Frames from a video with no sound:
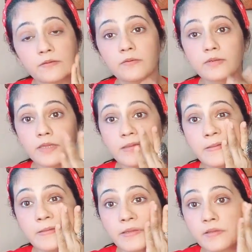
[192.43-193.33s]
Okay,
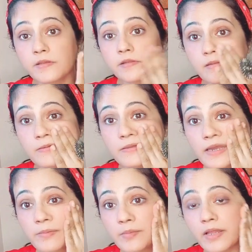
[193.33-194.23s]
see,
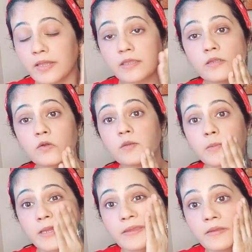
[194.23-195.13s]
I'm applying it on
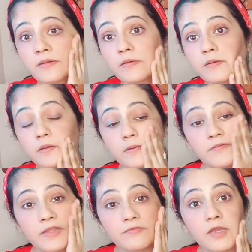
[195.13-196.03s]
my
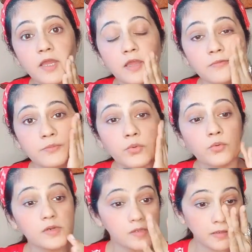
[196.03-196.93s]
wherever I have
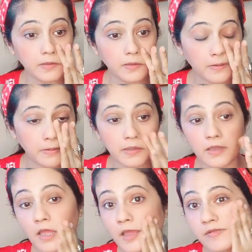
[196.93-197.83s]
pores.
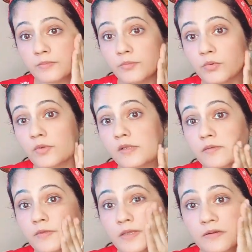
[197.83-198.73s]
I have some pores
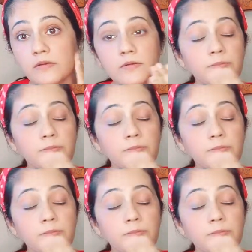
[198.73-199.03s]
over here,